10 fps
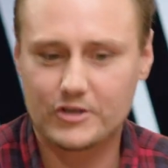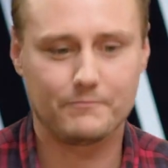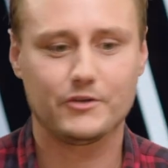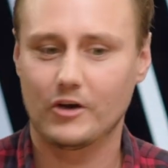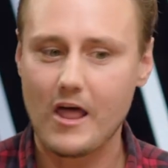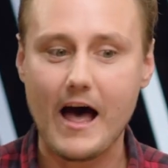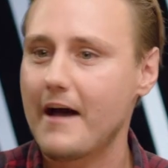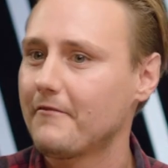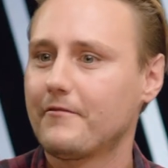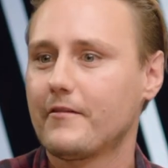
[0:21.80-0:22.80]
worship's your
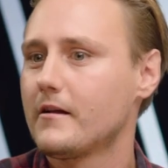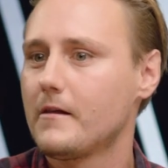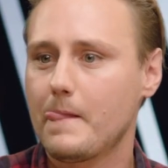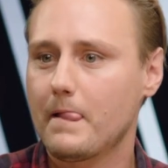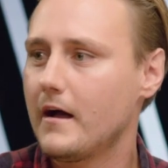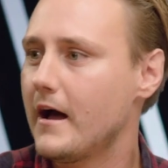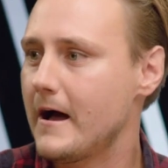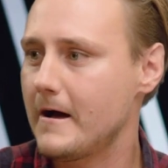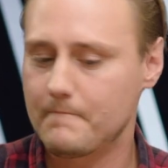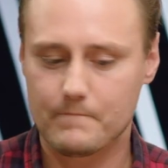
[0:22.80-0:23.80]
life.
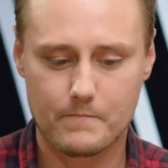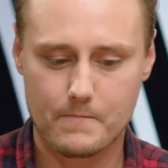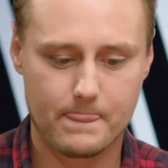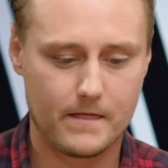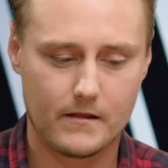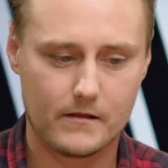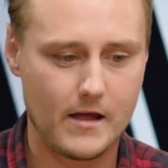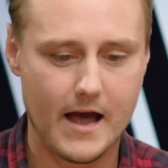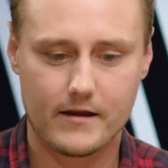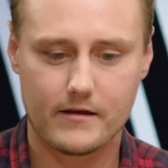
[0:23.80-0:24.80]
I
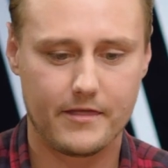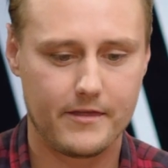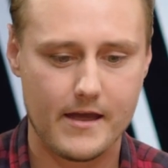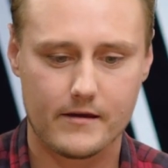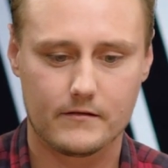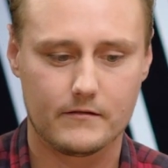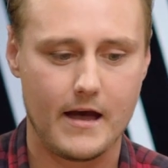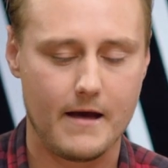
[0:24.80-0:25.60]
think